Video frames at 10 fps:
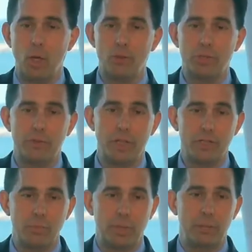Those of
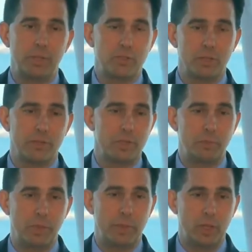us in public
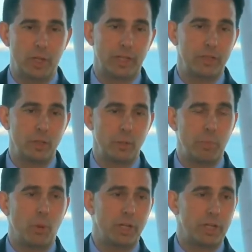service, be we elected or
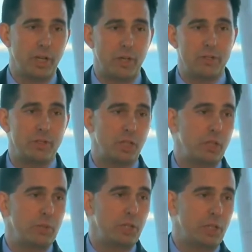appointed, and others in
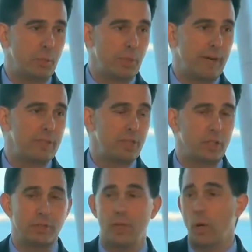the community and the private
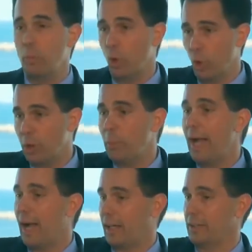sector of help, will look
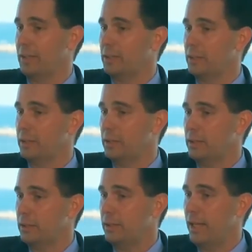back
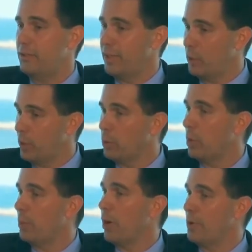and say, We
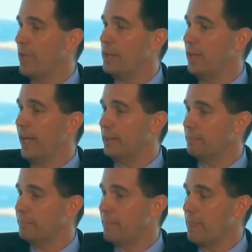were a part of that
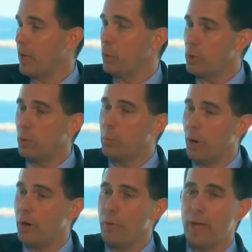day. We were
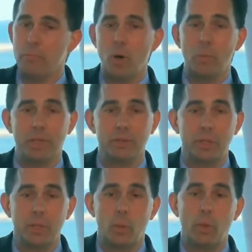a part of that moment.
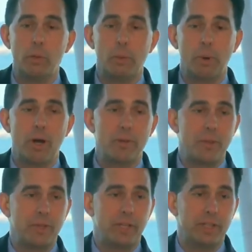We were part
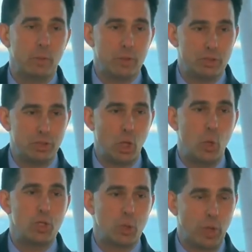of the thing that was
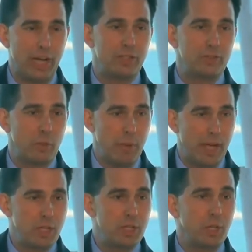so
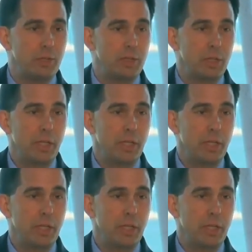transformational.